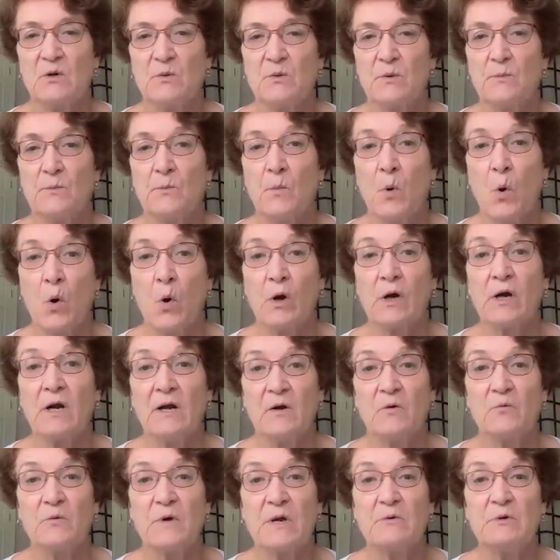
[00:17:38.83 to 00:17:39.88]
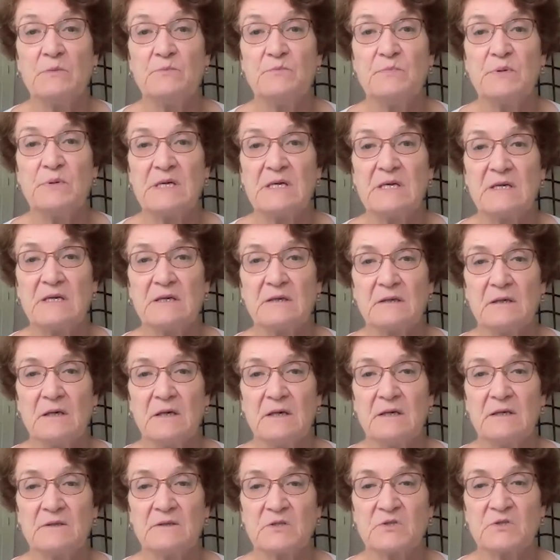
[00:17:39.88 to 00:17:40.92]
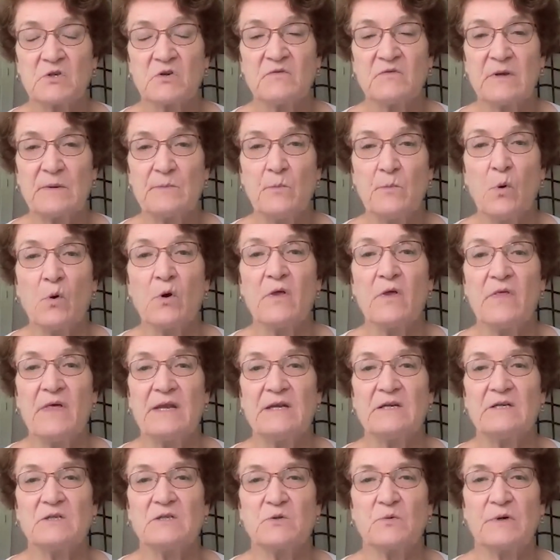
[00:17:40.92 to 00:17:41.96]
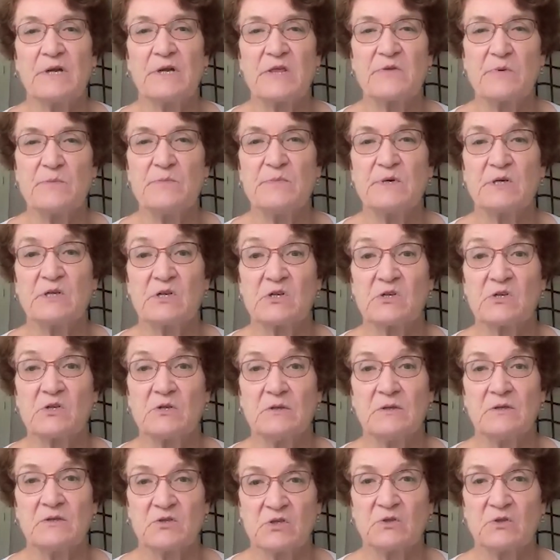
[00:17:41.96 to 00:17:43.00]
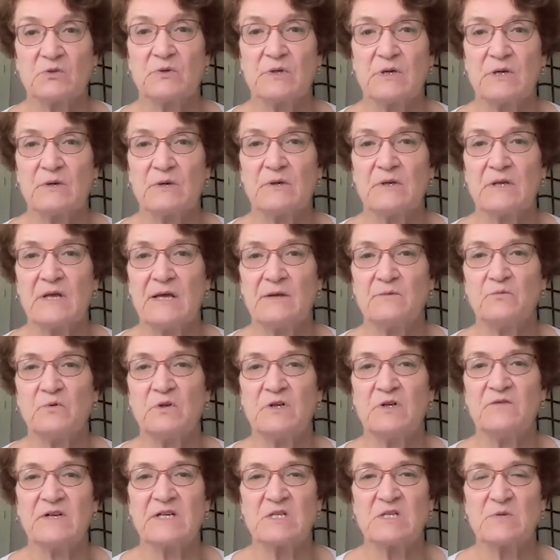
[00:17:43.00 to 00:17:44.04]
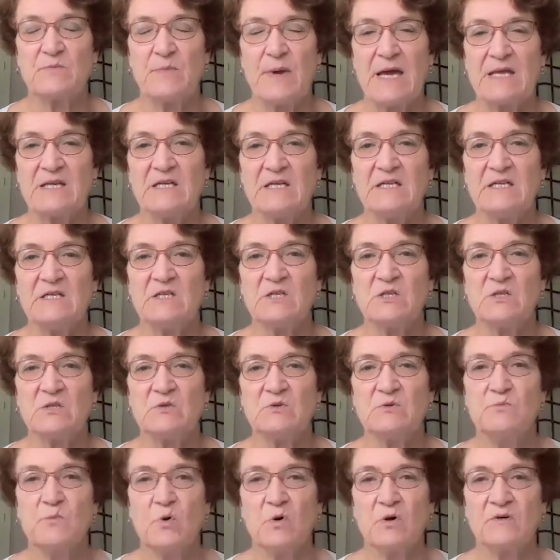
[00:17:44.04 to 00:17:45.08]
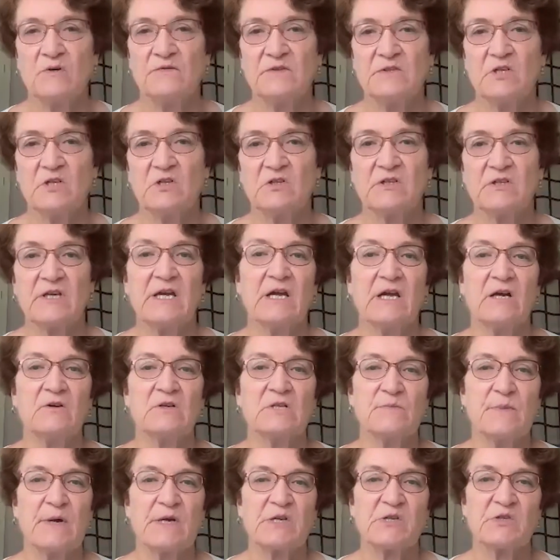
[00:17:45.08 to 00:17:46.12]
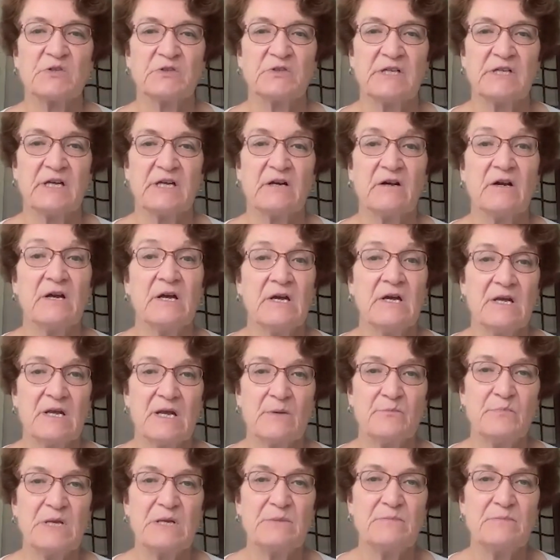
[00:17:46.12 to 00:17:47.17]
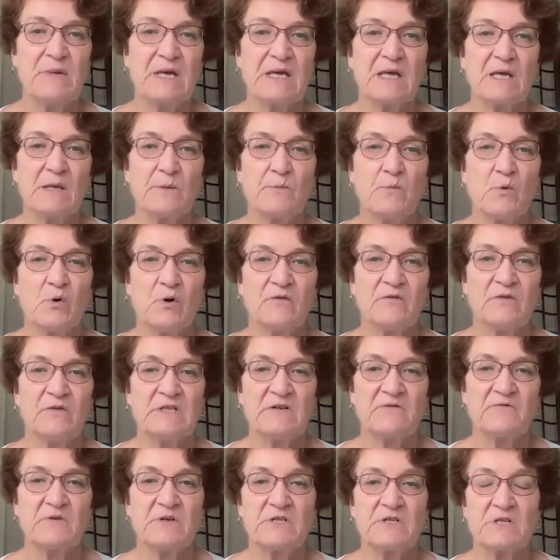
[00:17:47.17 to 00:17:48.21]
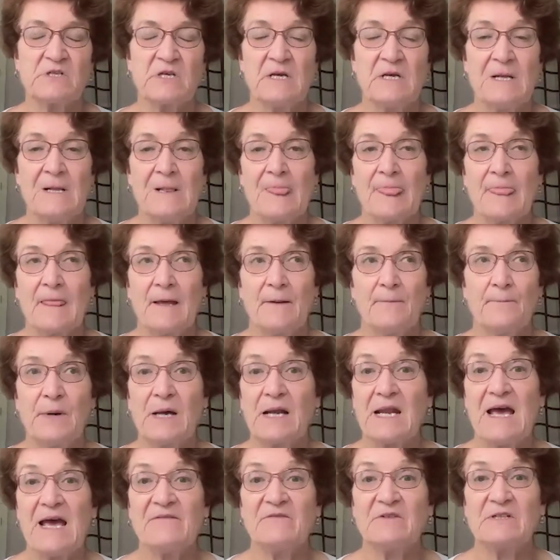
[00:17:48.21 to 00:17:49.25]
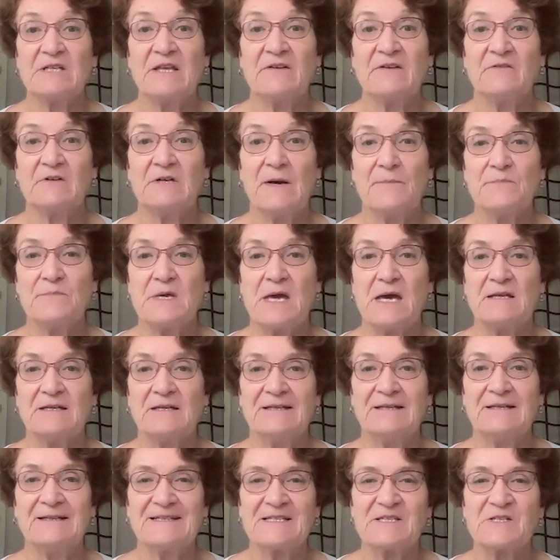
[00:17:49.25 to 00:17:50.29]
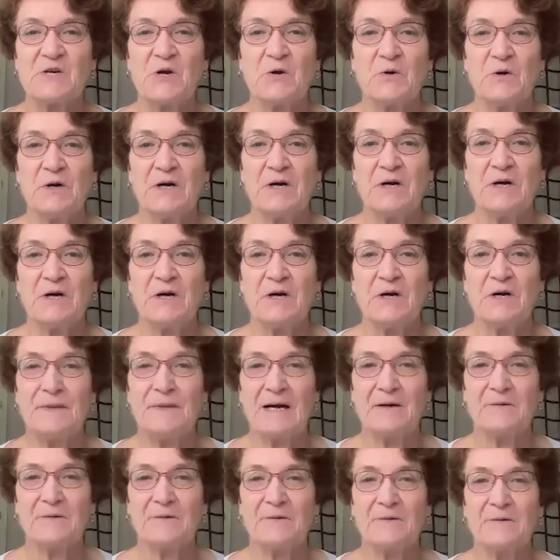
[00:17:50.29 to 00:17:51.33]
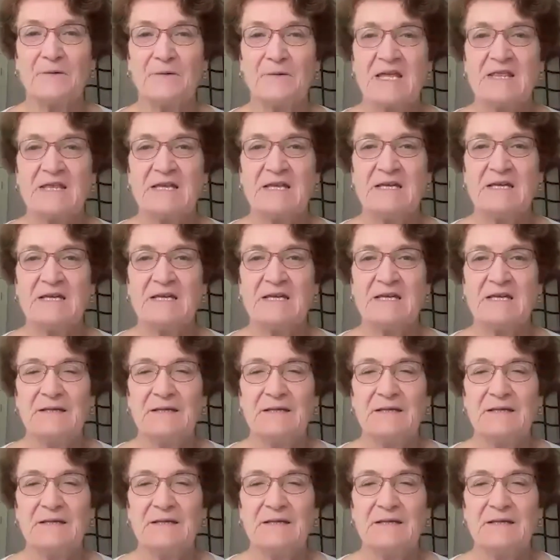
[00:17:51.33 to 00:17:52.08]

more, we would be serving more than 23 million children and would have expanded into more of adult care and specialty care and be making more of a difference. But I haven't given up yet. So I would say that